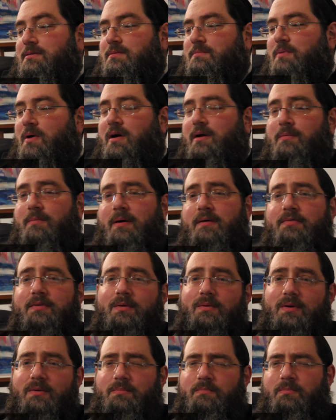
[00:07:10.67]
part of Buffalo,
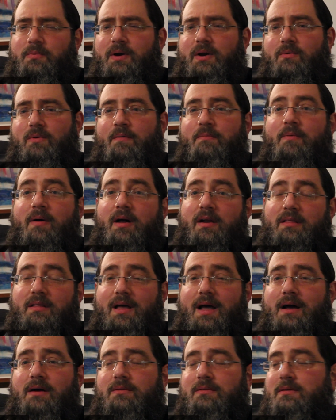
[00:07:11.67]
in a pretty rough part of
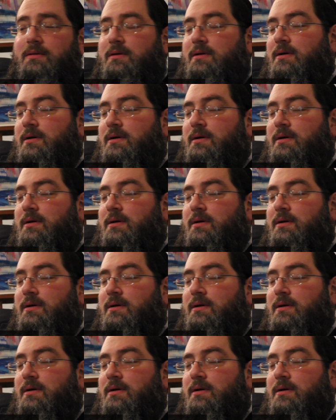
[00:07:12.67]
town.